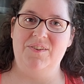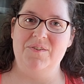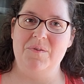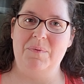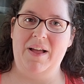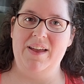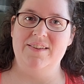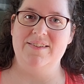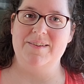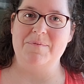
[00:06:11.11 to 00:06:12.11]
to apply it
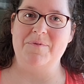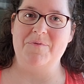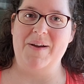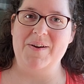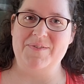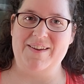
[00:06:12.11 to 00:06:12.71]
to some of my own